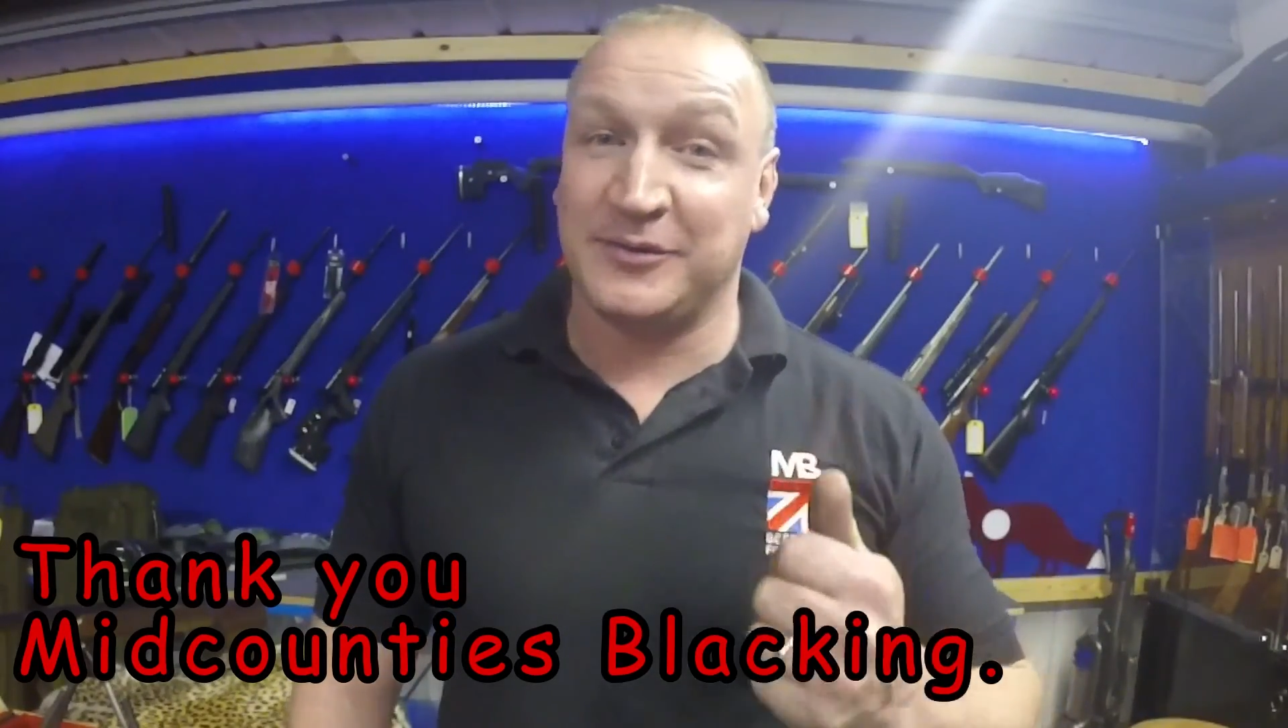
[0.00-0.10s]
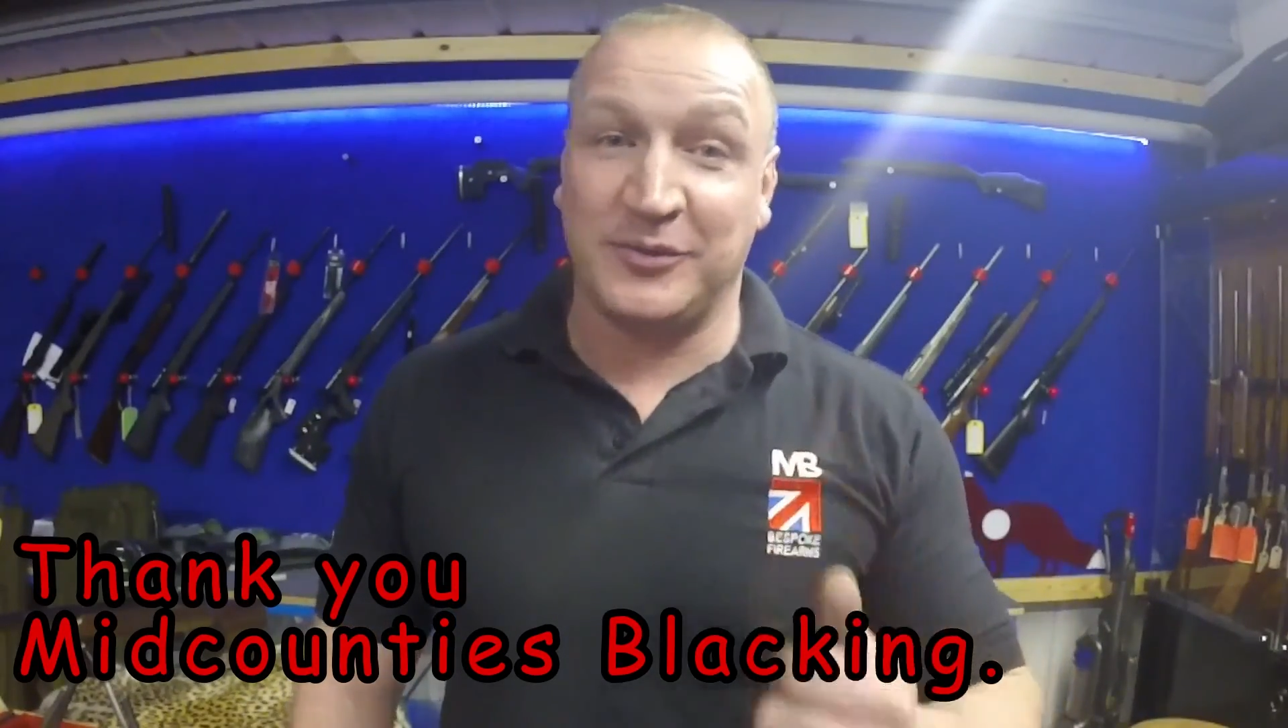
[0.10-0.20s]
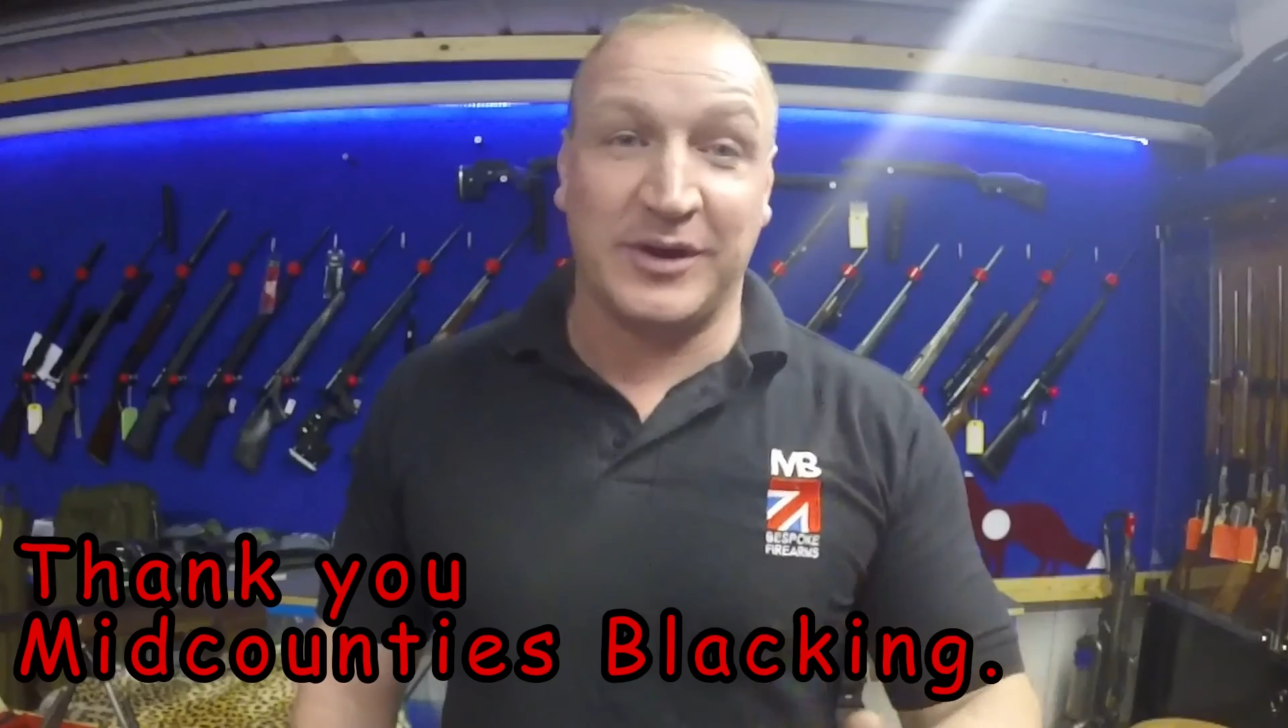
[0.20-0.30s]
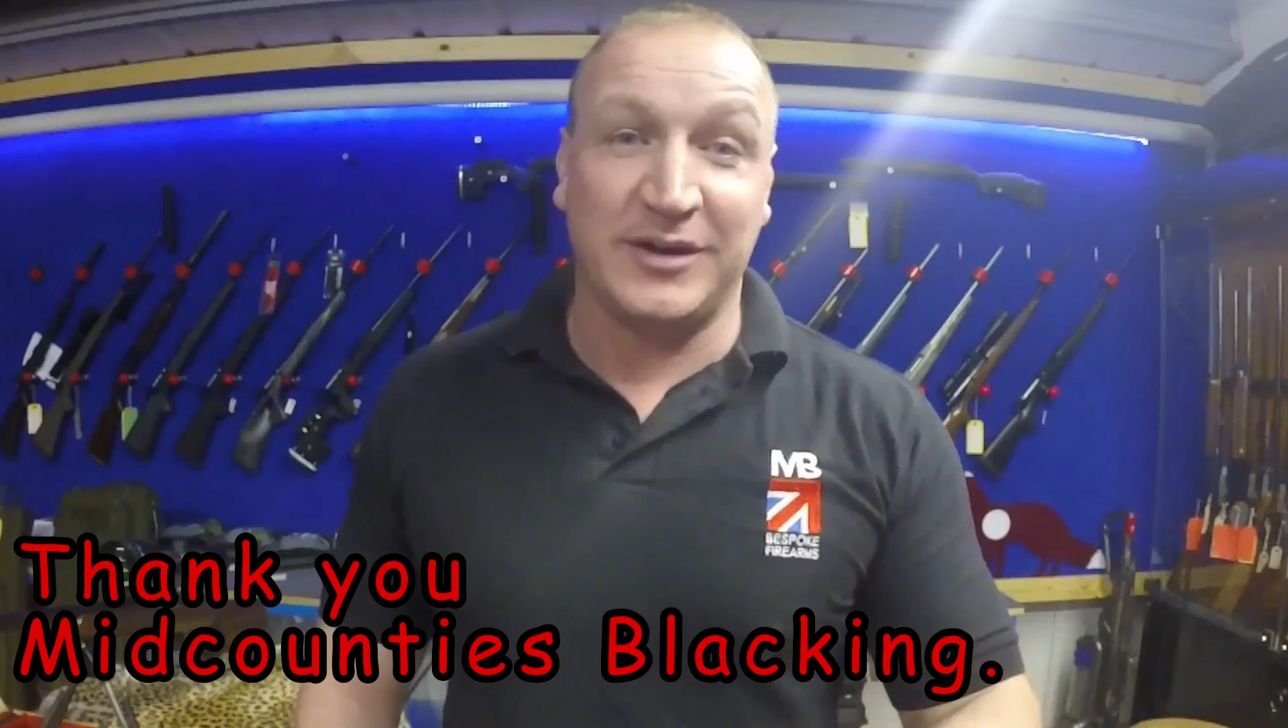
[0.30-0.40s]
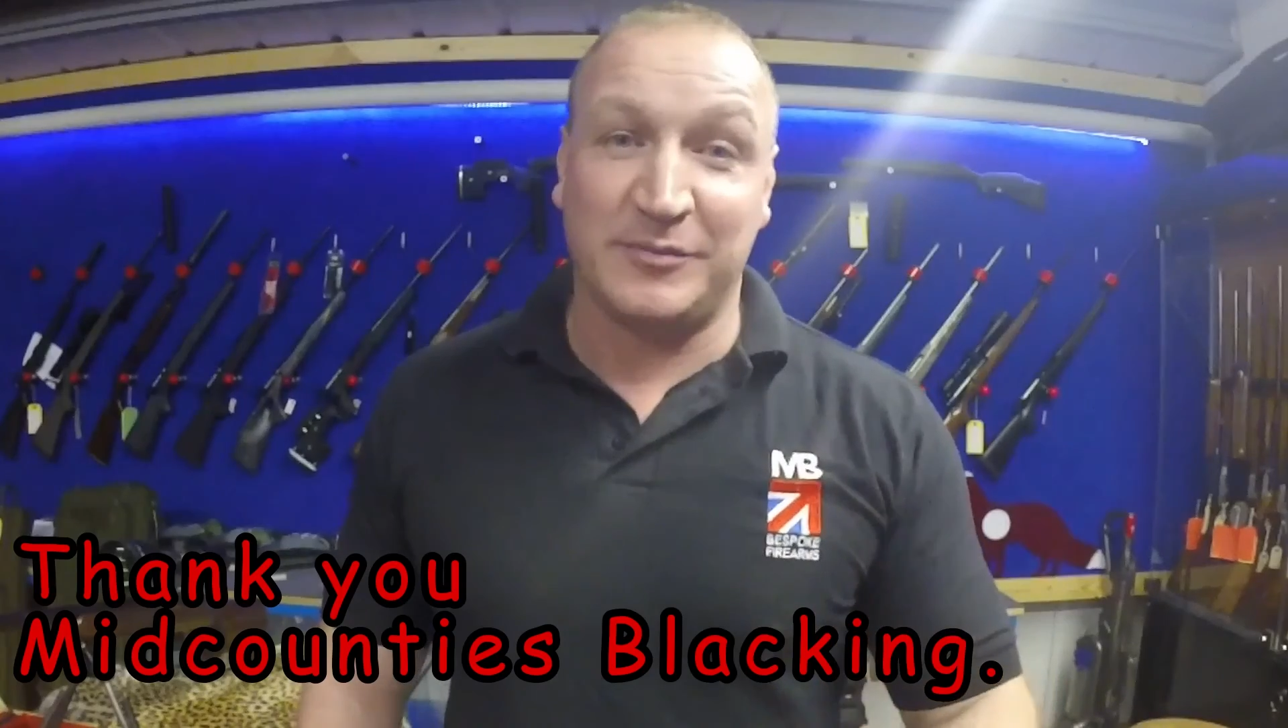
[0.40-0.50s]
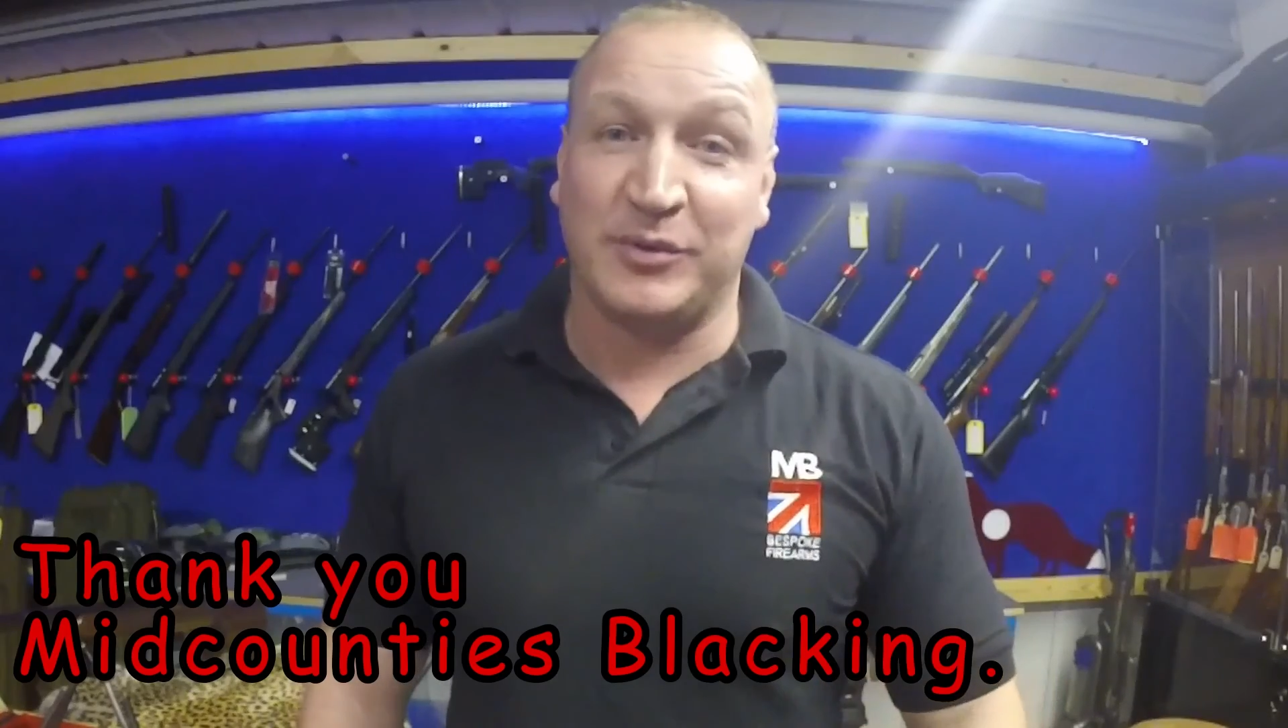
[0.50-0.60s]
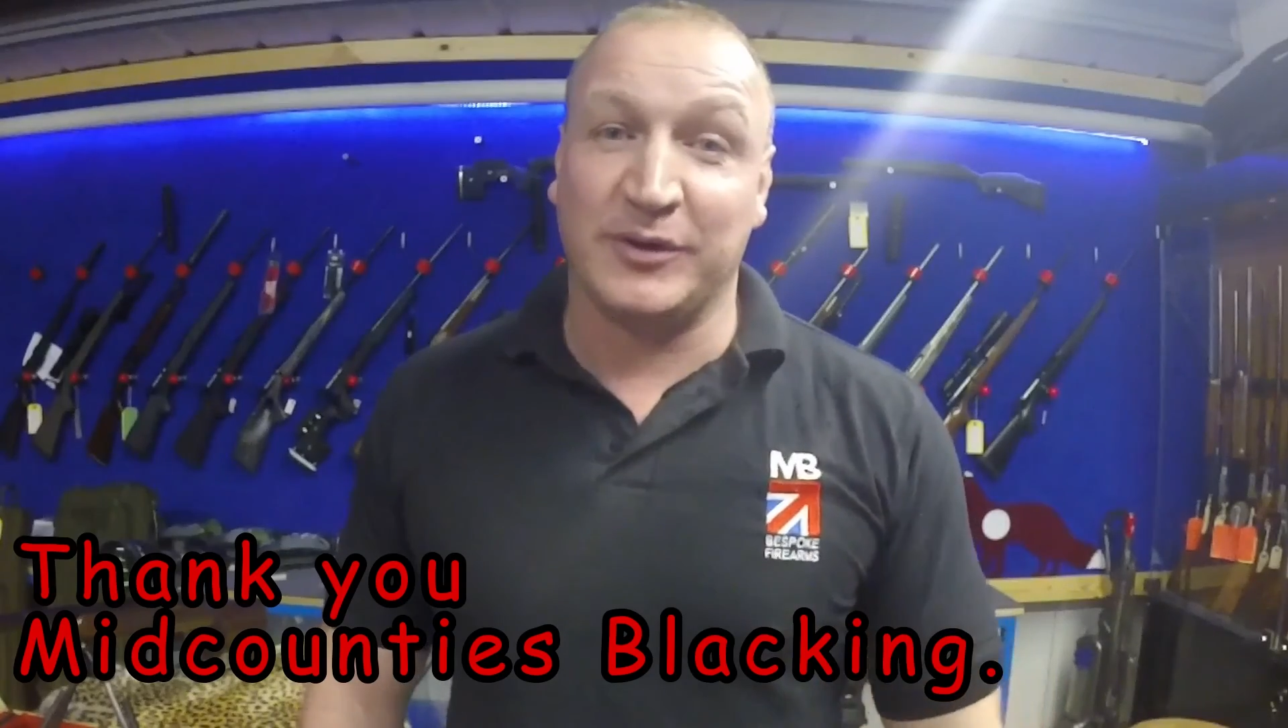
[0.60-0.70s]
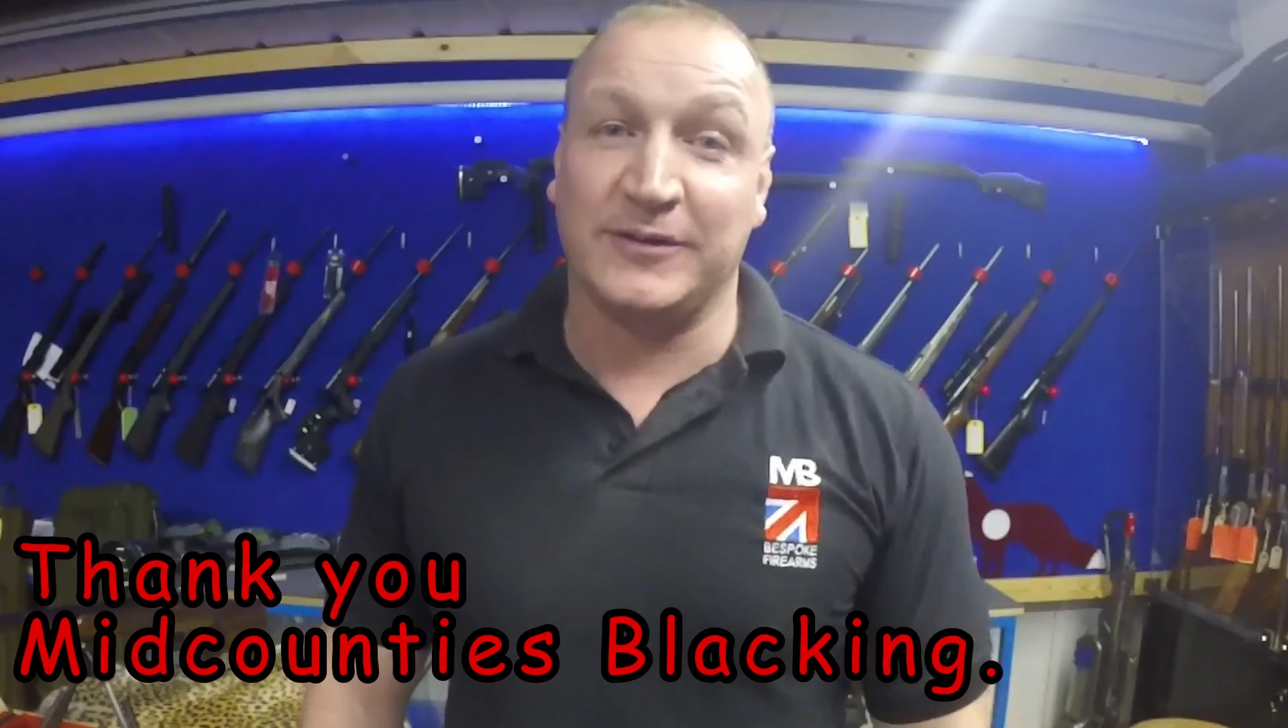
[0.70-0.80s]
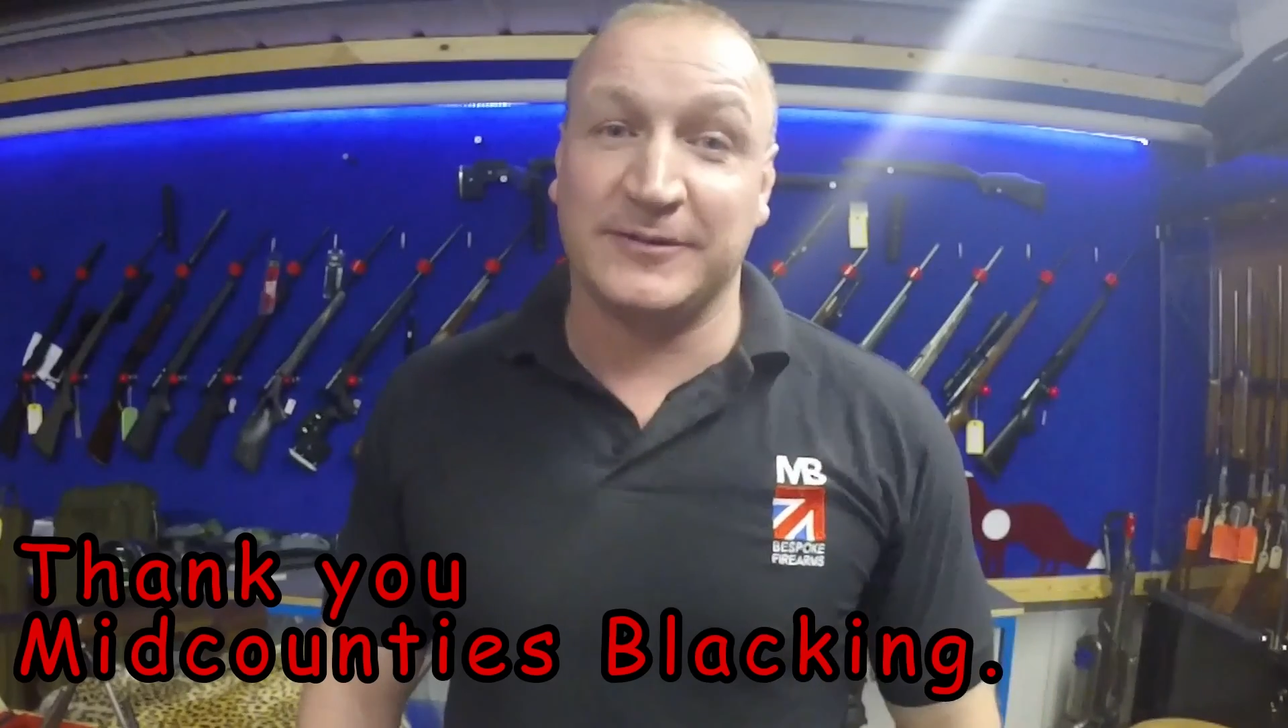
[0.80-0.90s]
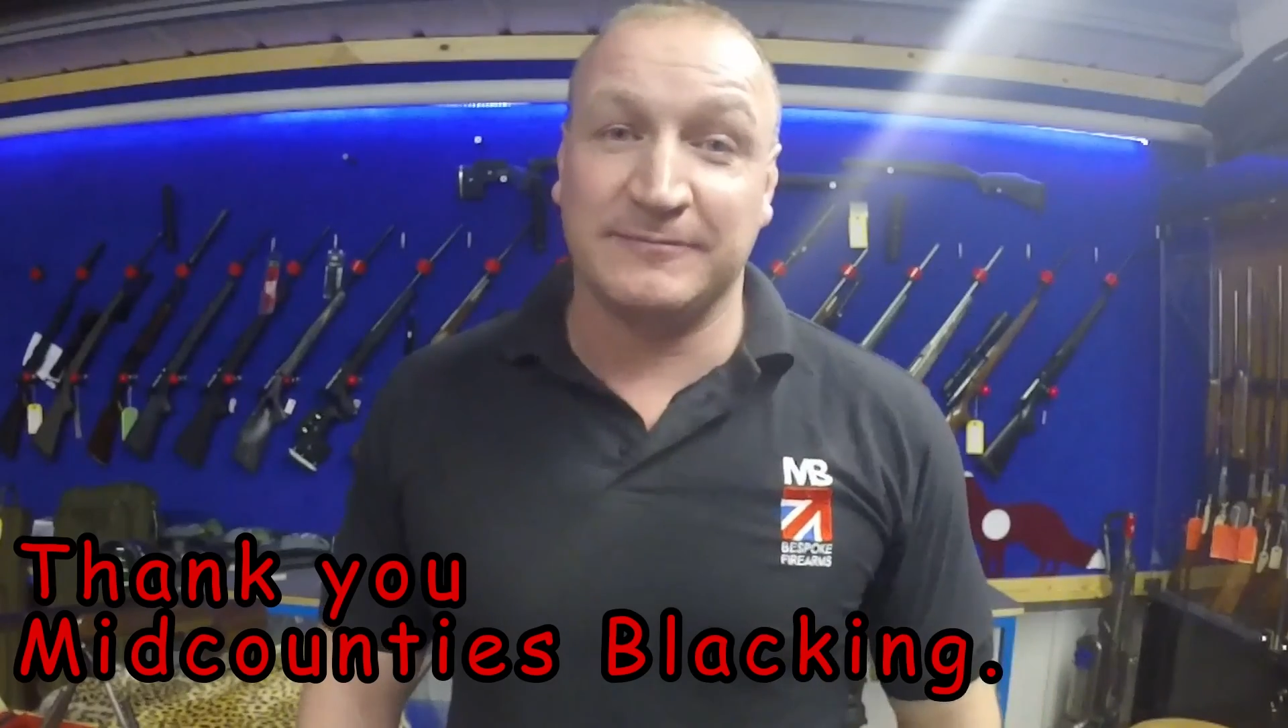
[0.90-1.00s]
where you put
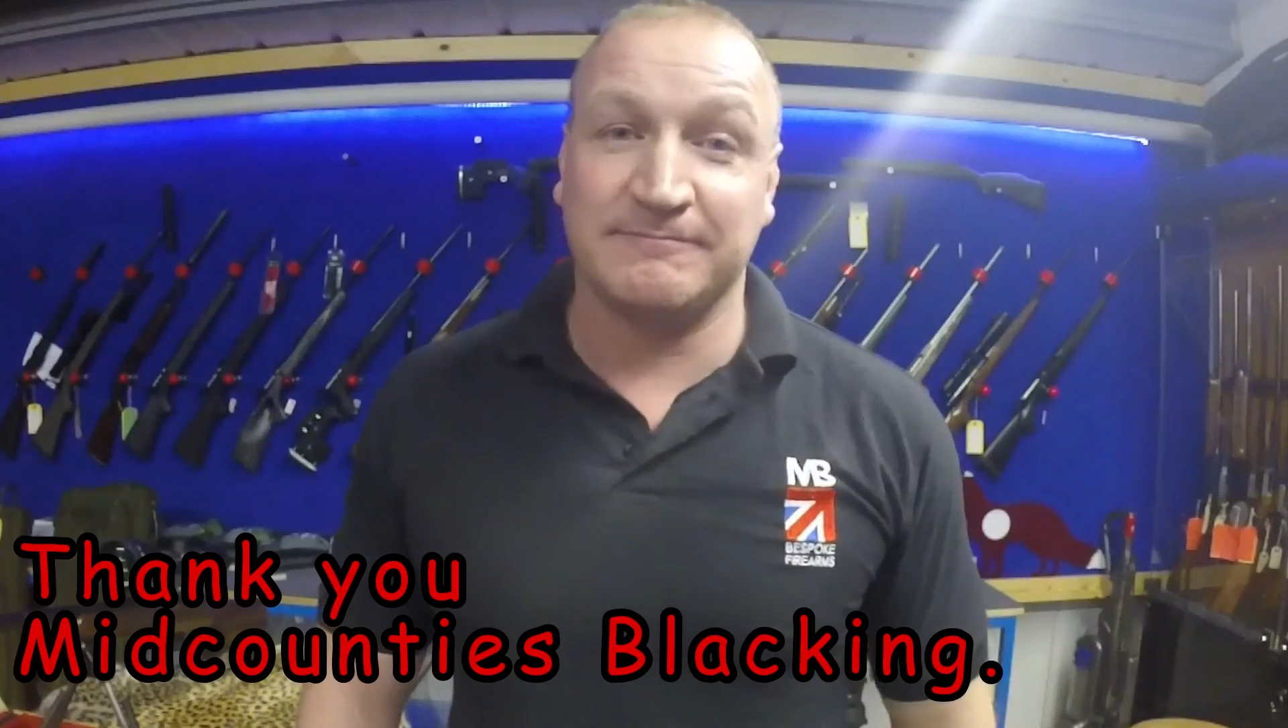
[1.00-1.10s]
it.